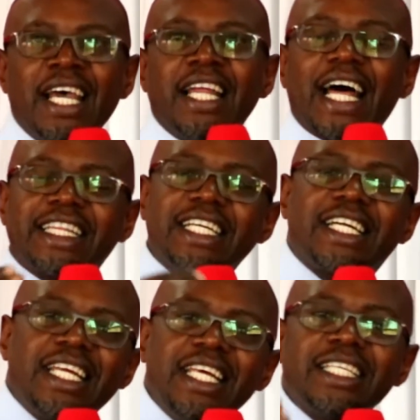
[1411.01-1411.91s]
That
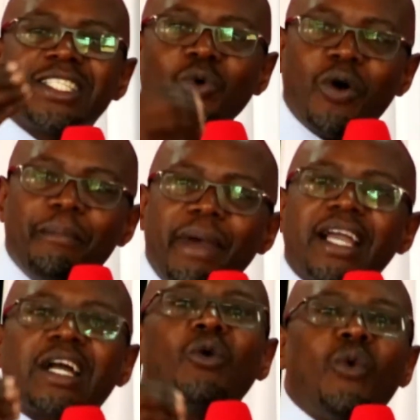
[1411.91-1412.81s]
grace will make
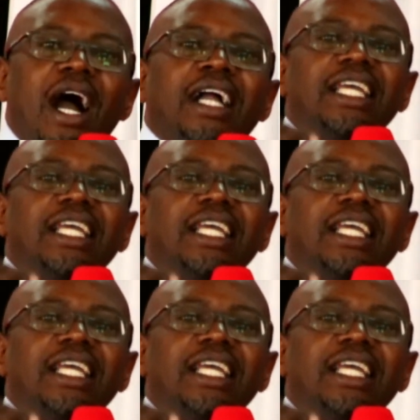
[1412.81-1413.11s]
work